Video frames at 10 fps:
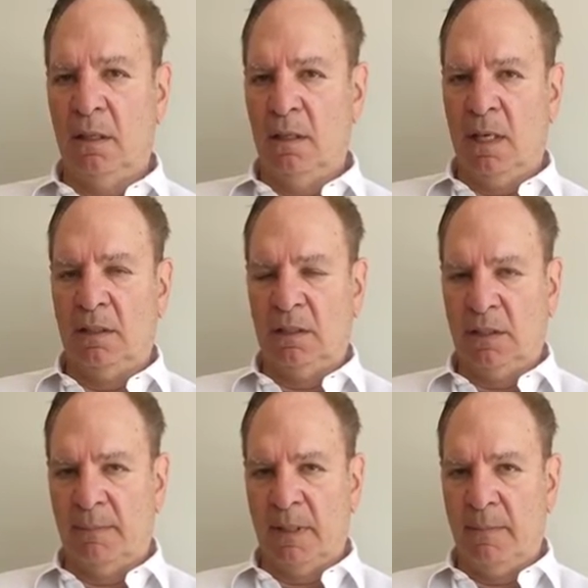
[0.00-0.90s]
that
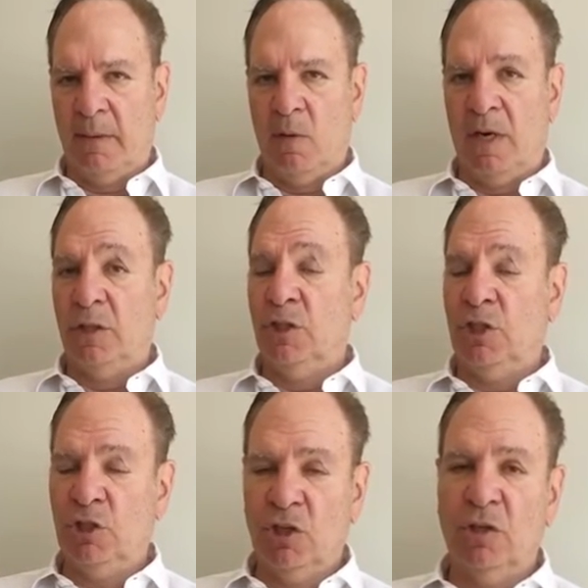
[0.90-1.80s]
somebody may want to
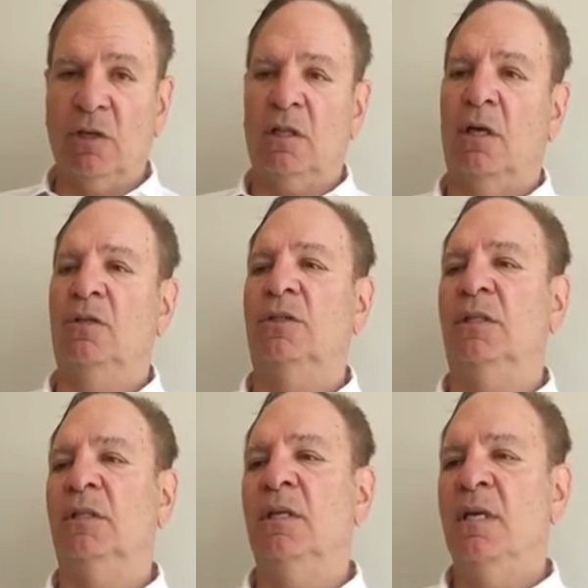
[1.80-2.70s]
ensure the
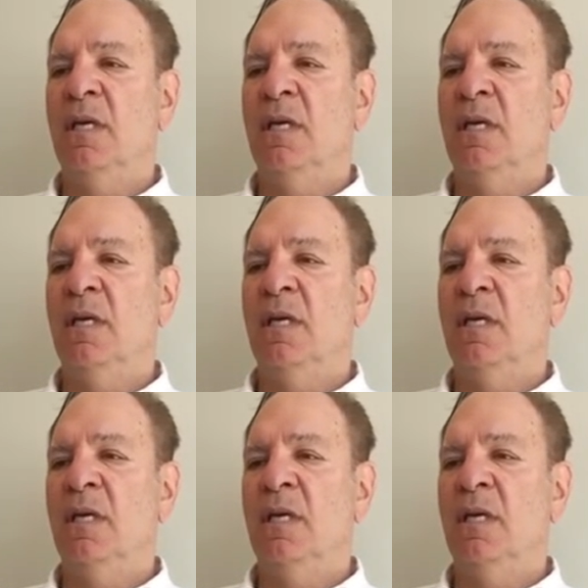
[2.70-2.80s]
closing,